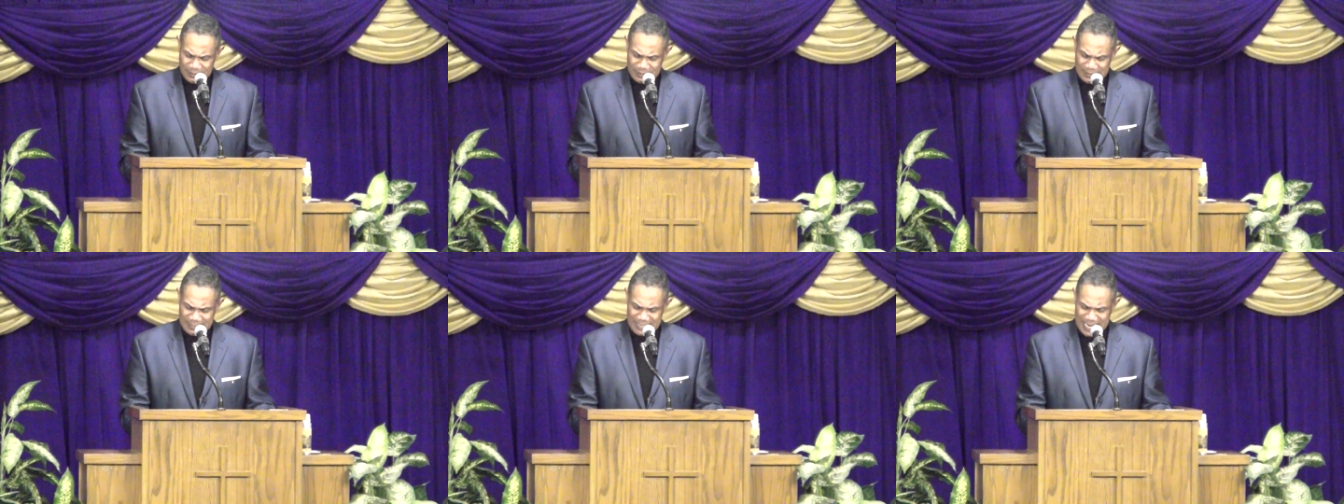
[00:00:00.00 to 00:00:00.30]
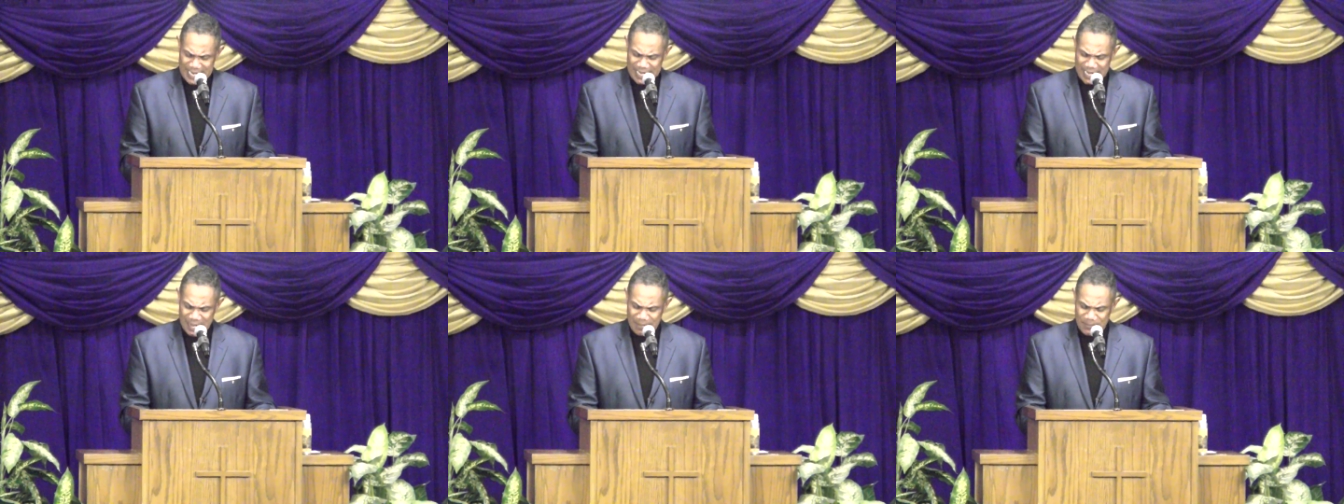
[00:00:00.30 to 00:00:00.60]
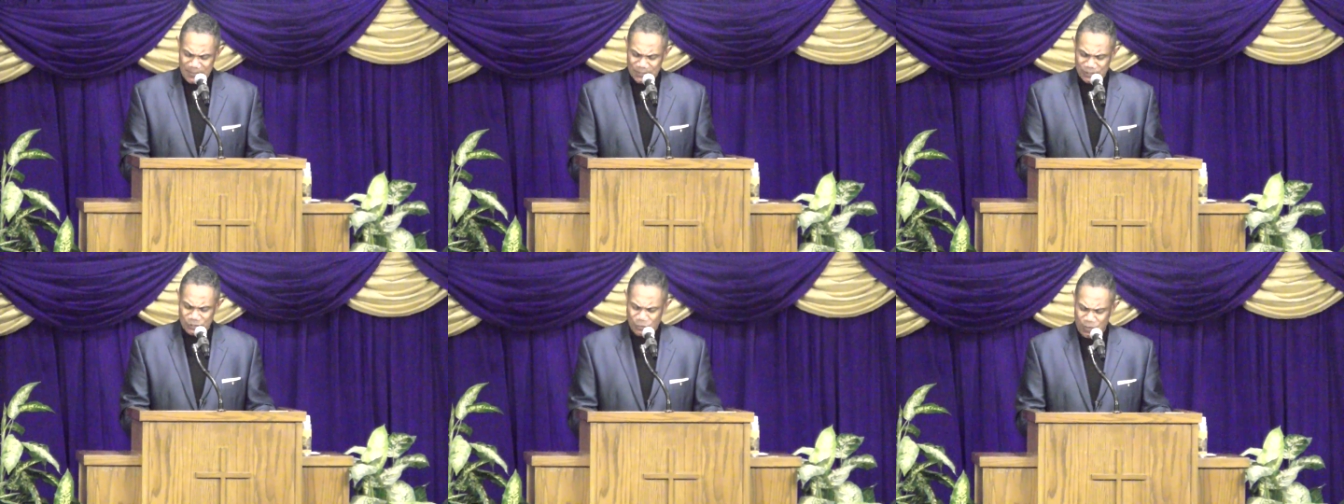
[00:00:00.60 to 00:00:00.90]
take
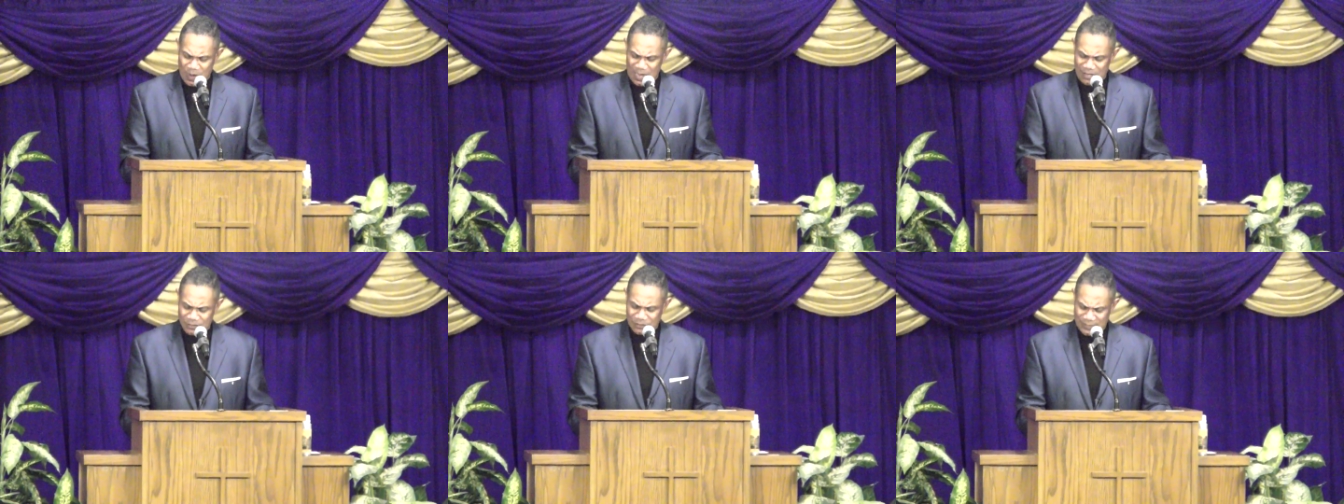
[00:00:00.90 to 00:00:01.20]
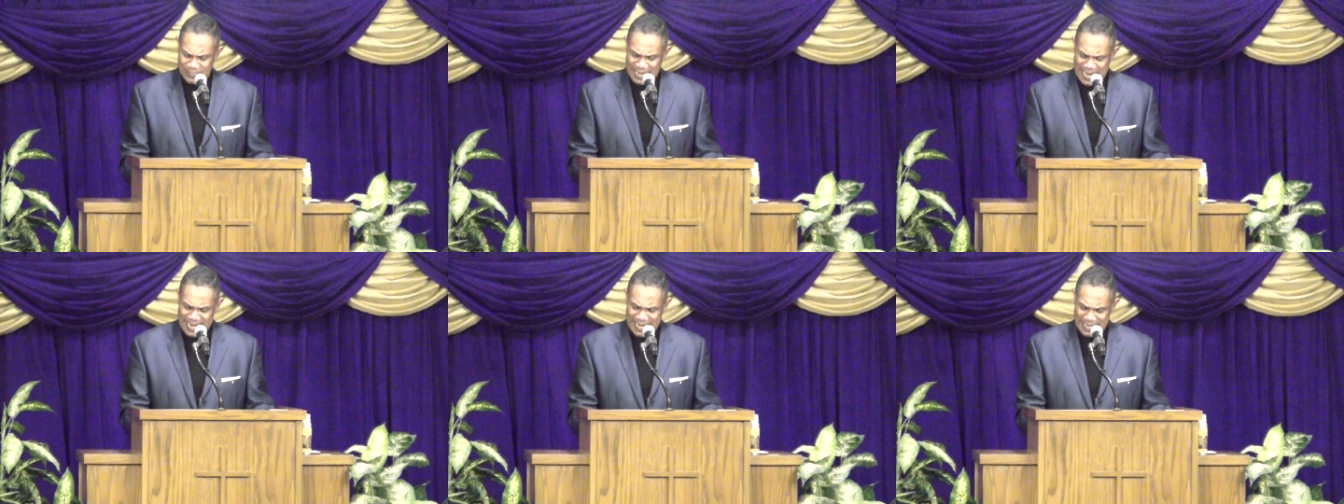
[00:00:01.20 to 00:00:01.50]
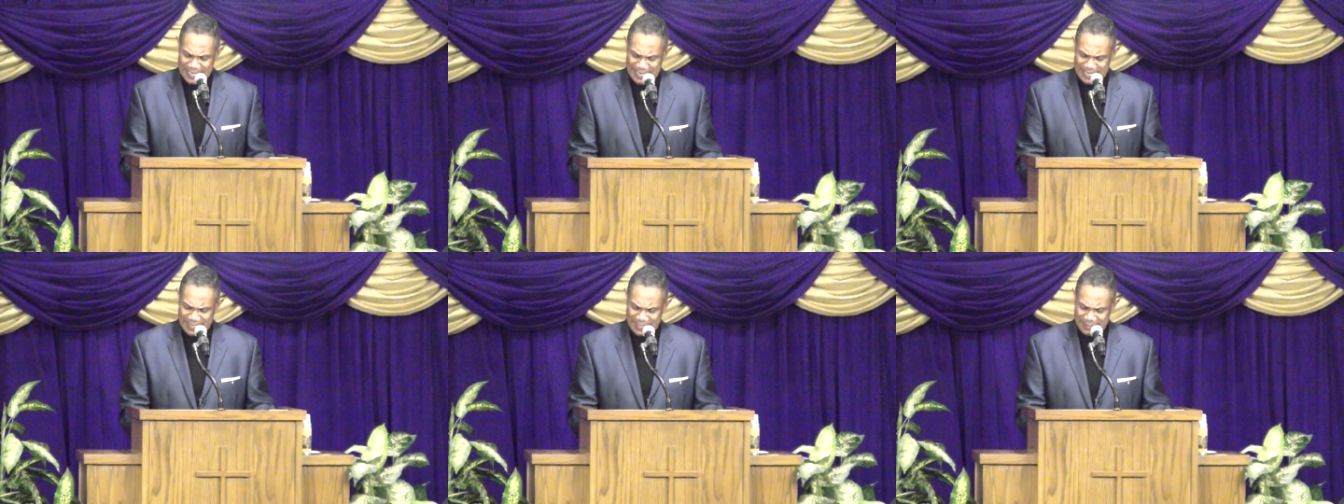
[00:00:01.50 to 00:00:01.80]
up his cross
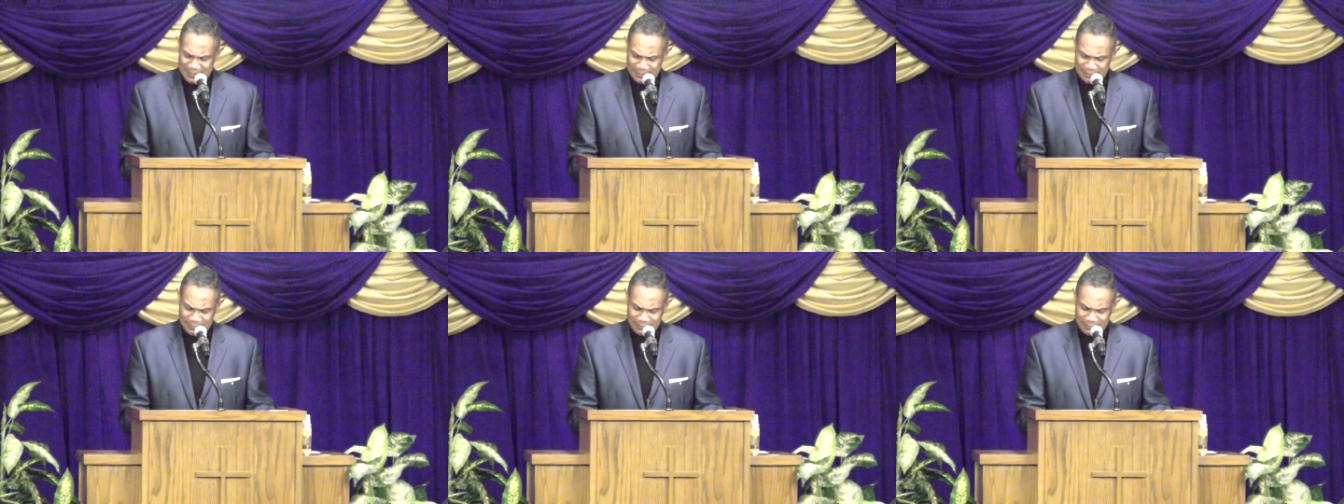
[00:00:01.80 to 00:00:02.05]
daily,